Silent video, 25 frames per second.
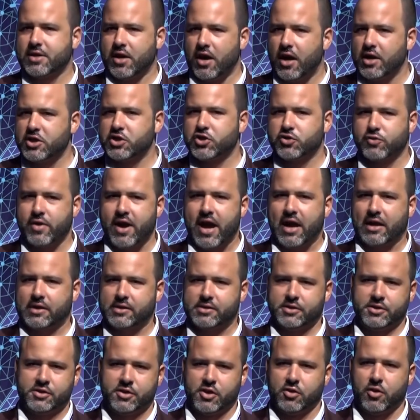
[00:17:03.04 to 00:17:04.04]

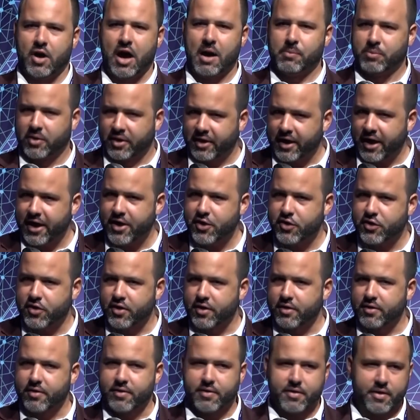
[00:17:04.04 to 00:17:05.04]
contract,
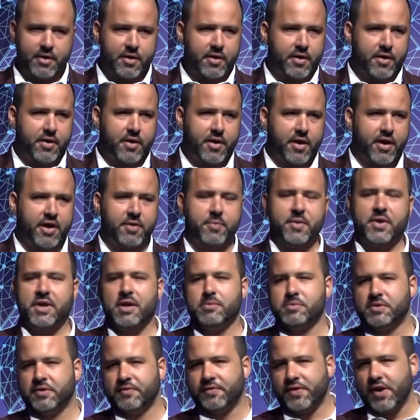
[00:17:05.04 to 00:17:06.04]
obligations, it
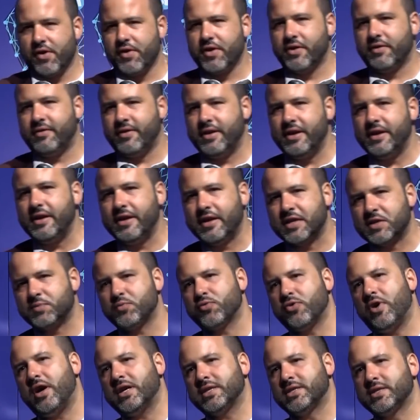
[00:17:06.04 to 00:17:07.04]
becomes a very tedious
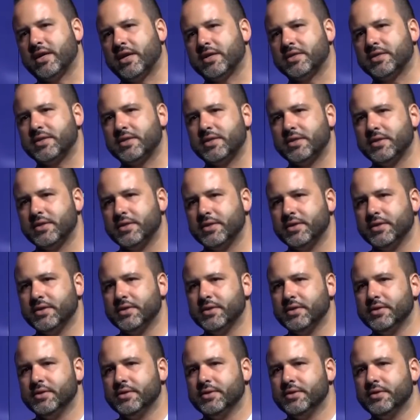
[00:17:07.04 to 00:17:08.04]
process.
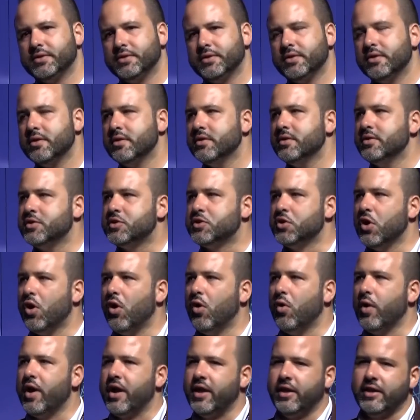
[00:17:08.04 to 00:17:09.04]

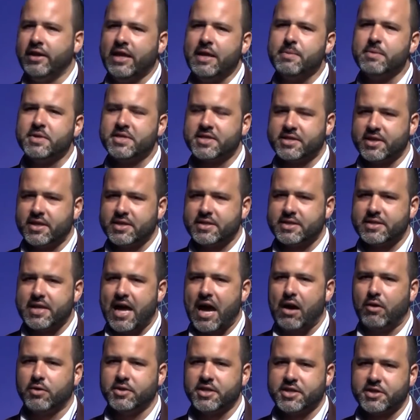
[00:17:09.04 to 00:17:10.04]
So it limits us
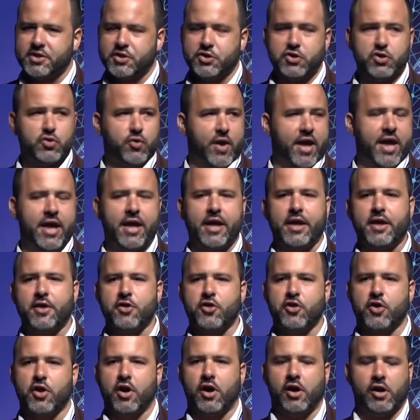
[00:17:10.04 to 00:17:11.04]
now in this new
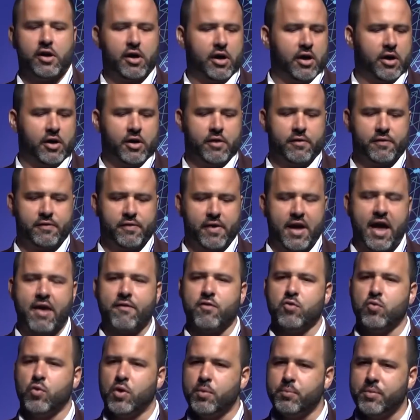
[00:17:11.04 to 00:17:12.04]
age of
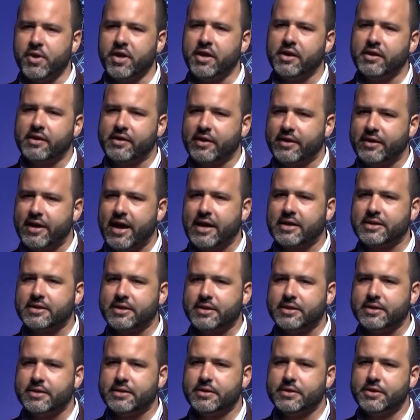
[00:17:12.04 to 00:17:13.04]
everyone being
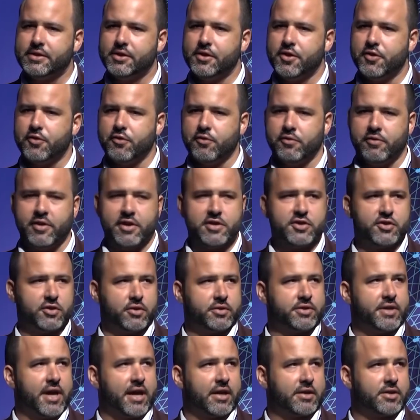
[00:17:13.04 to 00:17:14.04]
connected through
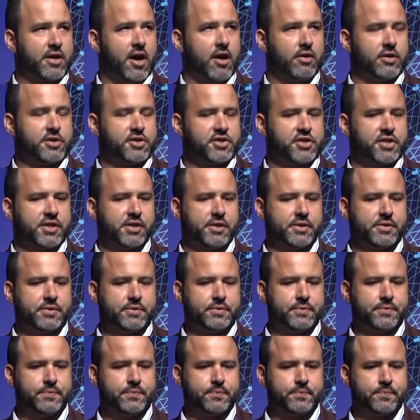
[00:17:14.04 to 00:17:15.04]
digital technology.
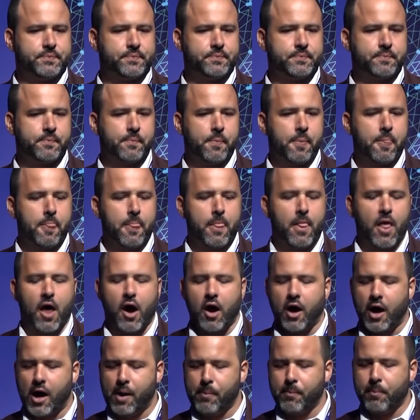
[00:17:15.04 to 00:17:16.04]

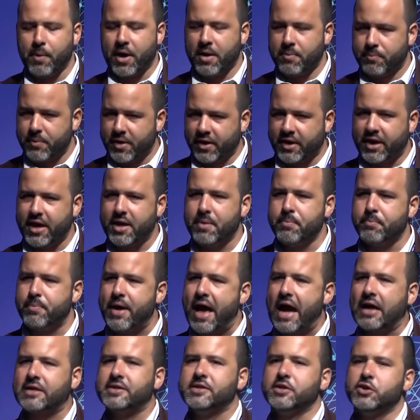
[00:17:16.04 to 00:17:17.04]
And again,
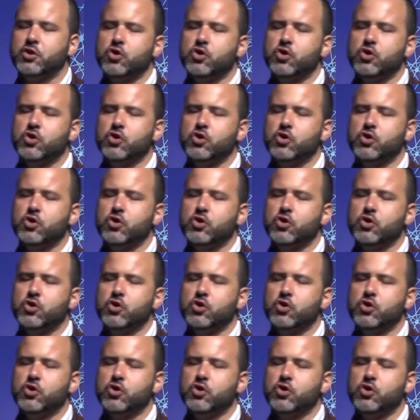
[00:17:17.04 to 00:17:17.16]
back to